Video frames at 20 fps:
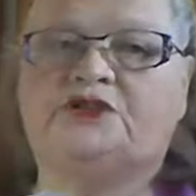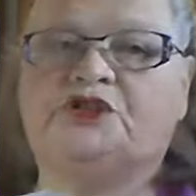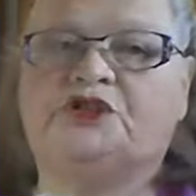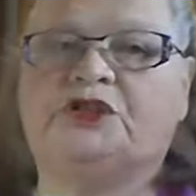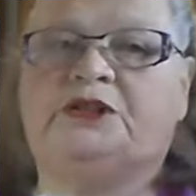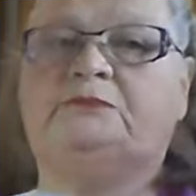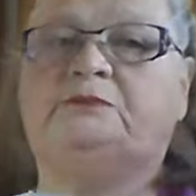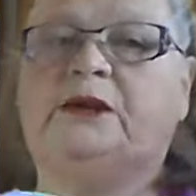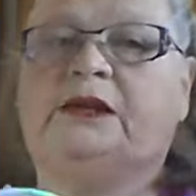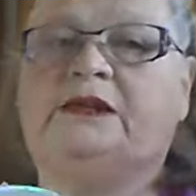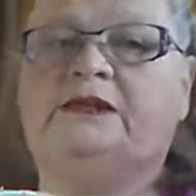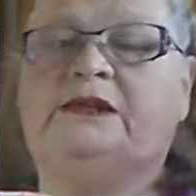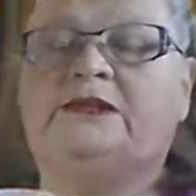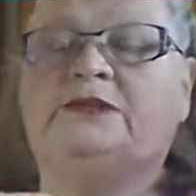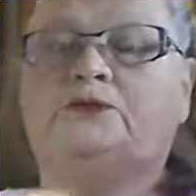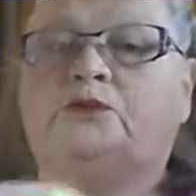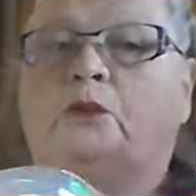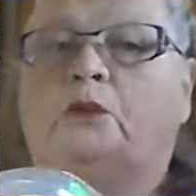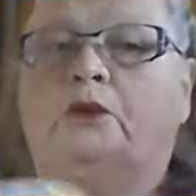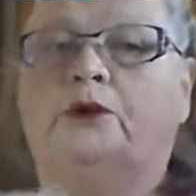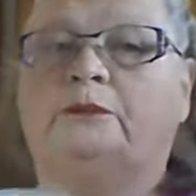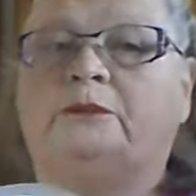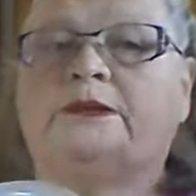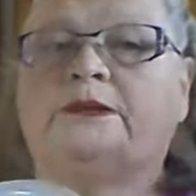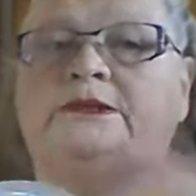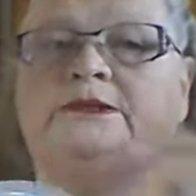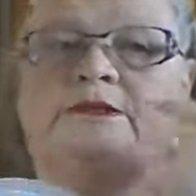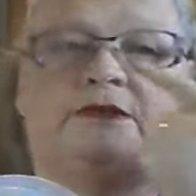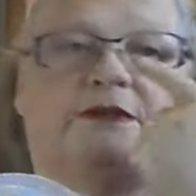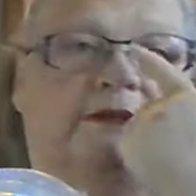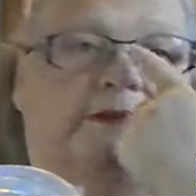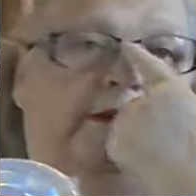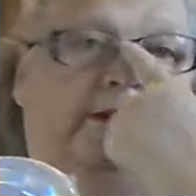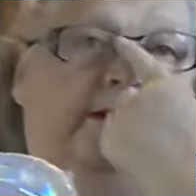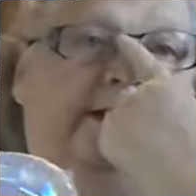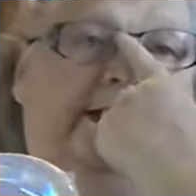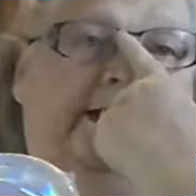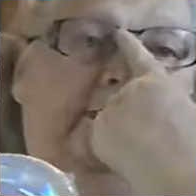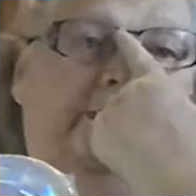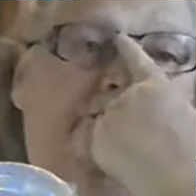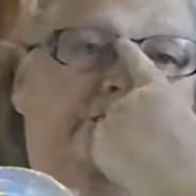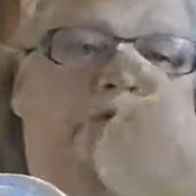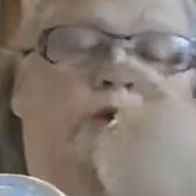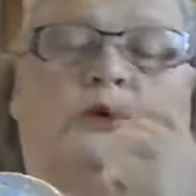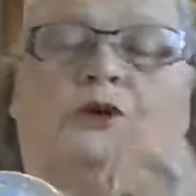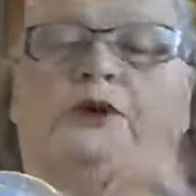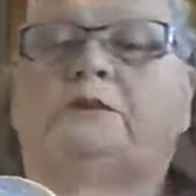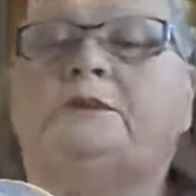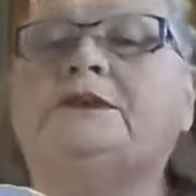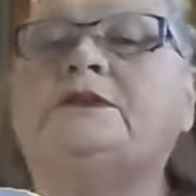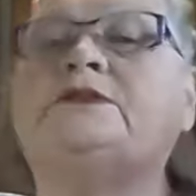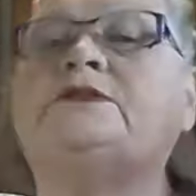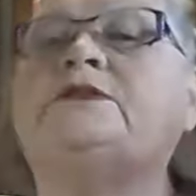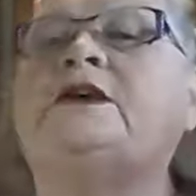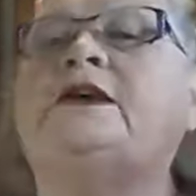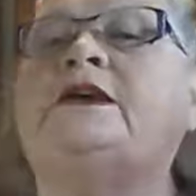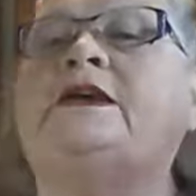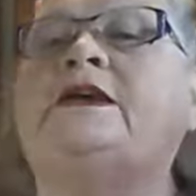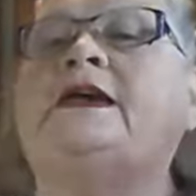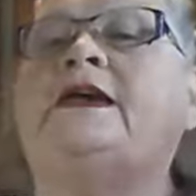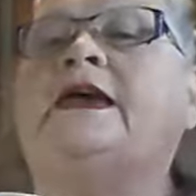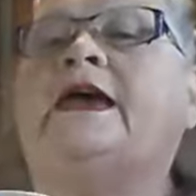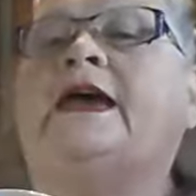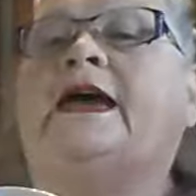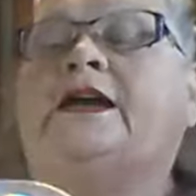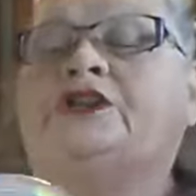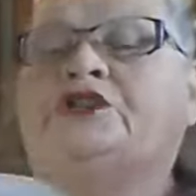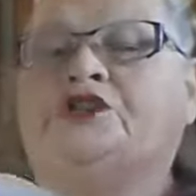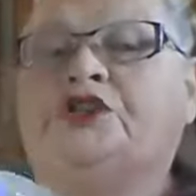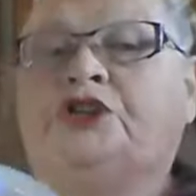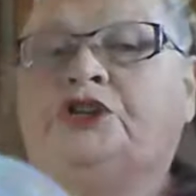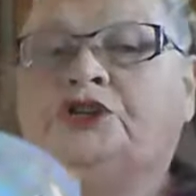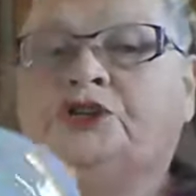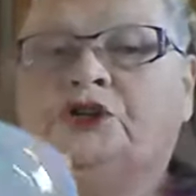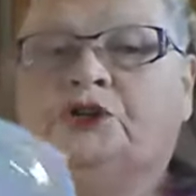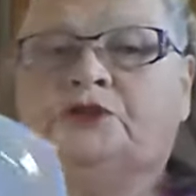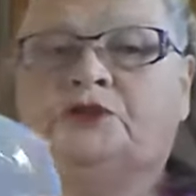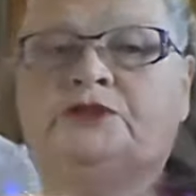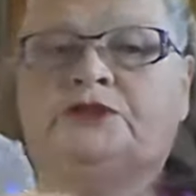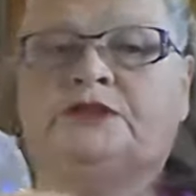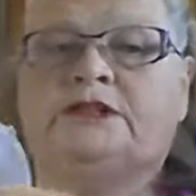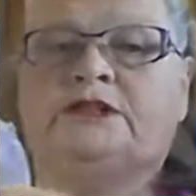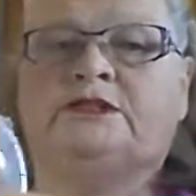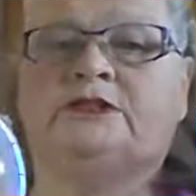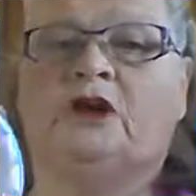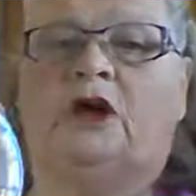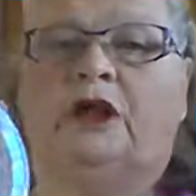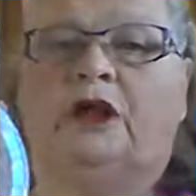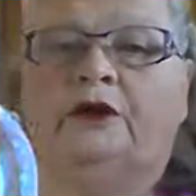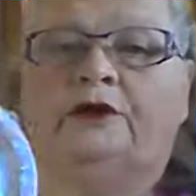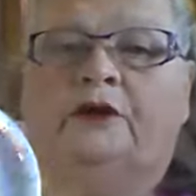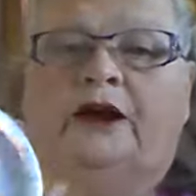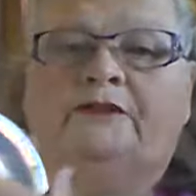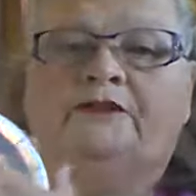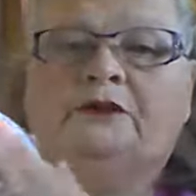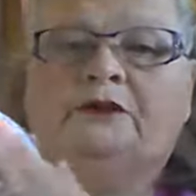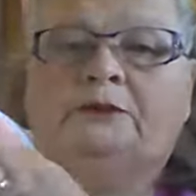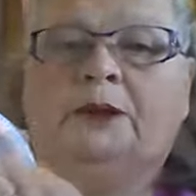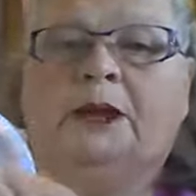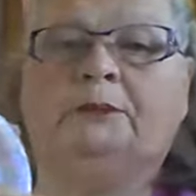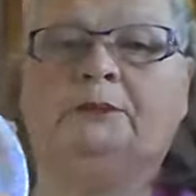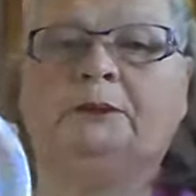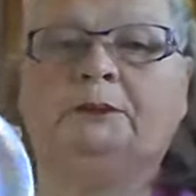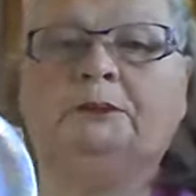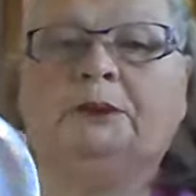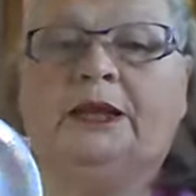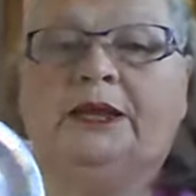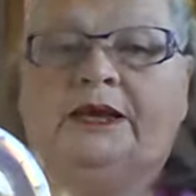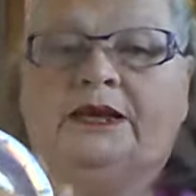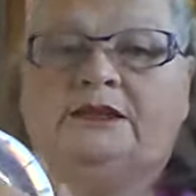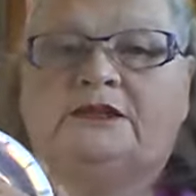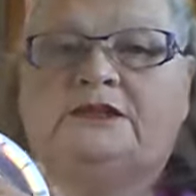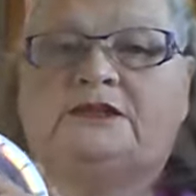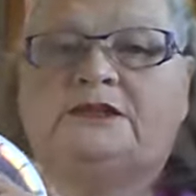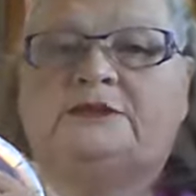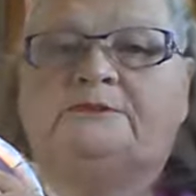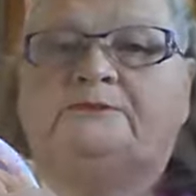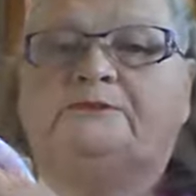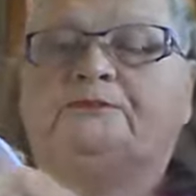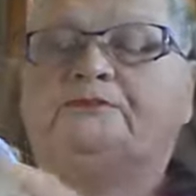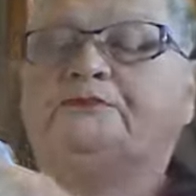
She would made these ornaments, uh, angel ornaments, and she'd use these holographic paper plates.